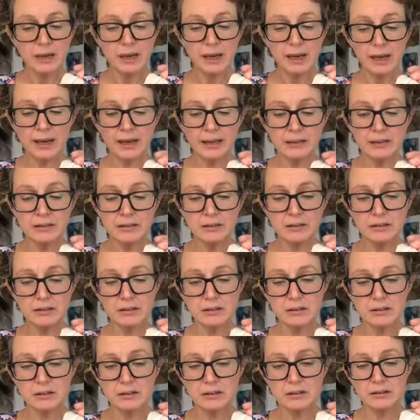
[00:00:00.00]
And
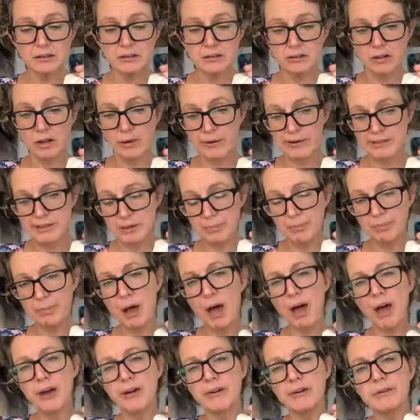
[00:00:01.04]
so I
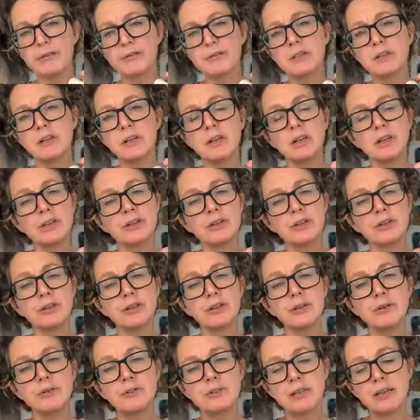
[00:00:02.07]
suppose
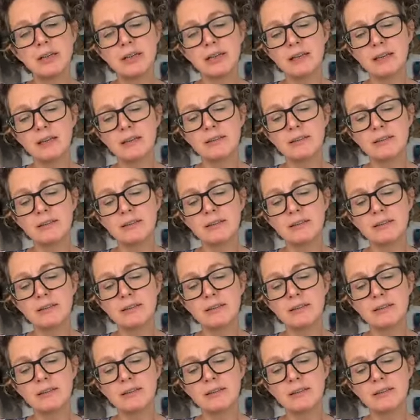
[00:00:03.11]
using